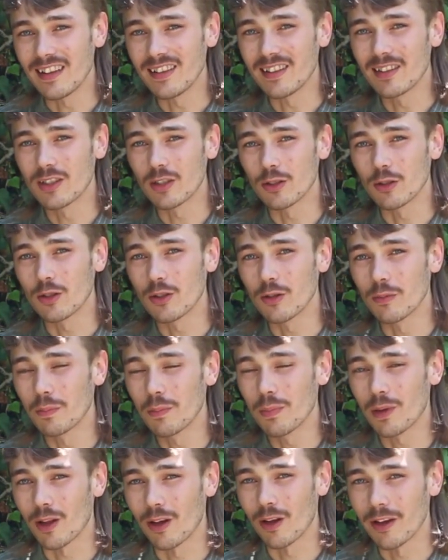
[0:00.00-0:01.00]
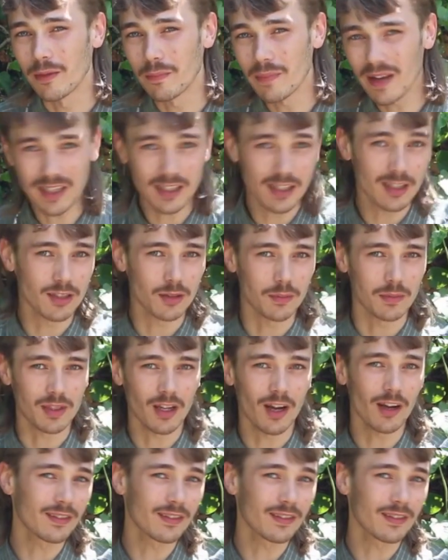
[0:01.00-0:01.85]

into compliant mechanisms.